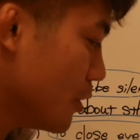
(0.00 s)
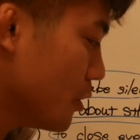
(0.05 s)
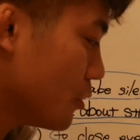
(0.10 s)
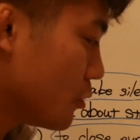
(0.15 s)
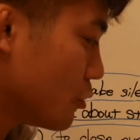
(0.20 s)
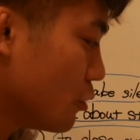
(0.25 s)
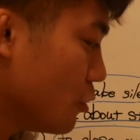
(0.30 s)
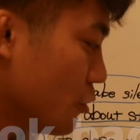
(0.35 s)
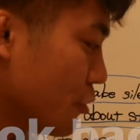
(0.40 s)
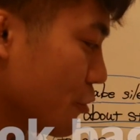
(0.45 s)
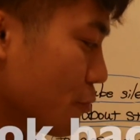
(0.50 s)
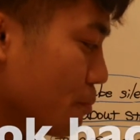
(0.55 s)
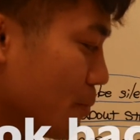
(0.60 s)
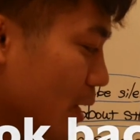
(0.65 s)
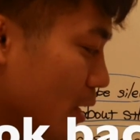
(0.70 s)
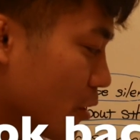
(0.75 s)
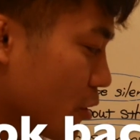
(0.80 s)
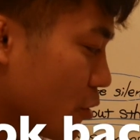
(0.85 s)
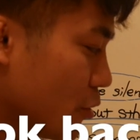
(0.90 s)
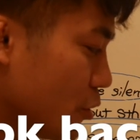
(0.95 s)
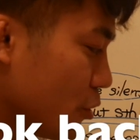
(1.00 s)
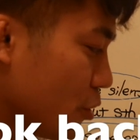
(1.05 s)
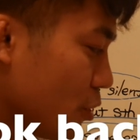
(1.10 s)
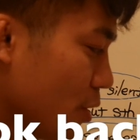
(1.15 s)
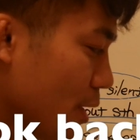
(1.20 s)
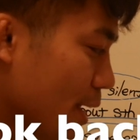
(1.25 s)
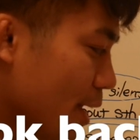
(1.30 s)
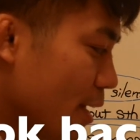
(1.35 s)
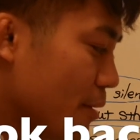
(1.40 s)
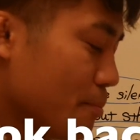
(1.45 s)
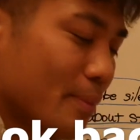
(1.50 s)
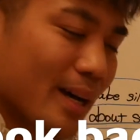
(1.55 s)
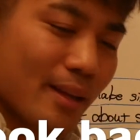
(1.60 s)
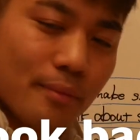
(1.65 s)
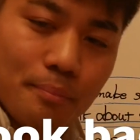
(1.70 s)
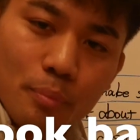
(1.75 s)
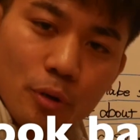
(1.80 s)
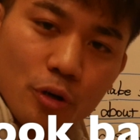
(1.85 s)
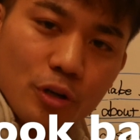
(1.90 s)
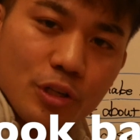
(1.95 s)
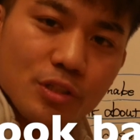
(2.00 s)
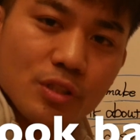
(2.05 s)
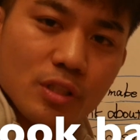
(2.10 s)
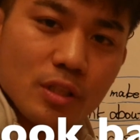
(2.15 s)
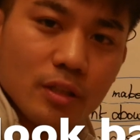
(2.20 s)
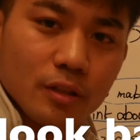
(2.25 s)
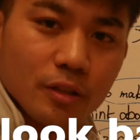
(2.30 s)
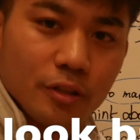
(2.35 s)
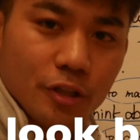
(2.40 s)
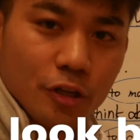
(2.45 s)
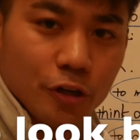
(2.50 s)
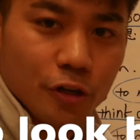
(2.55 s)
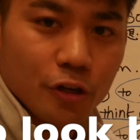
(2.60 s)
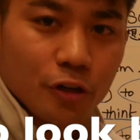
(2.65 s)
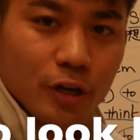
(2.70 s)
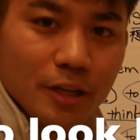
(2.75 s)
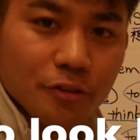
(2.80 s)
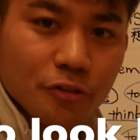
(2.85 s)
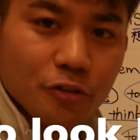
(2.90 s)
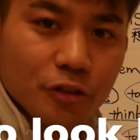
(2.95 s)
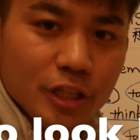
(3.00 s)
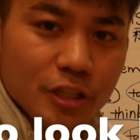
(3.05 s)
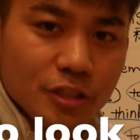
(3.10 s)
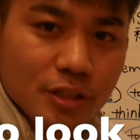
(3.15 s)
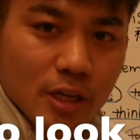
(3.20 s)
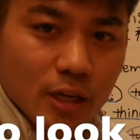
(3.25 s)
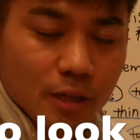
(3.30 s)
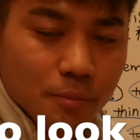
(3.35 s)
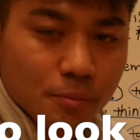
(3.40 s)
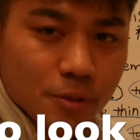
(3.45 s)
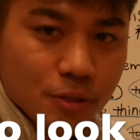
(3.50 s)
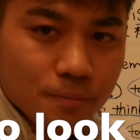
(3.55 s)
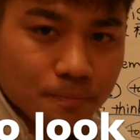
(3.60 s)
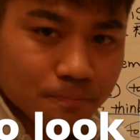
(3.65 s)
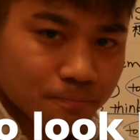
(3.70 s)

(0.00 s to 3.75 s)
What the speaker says: to look back good and bad points in your random times.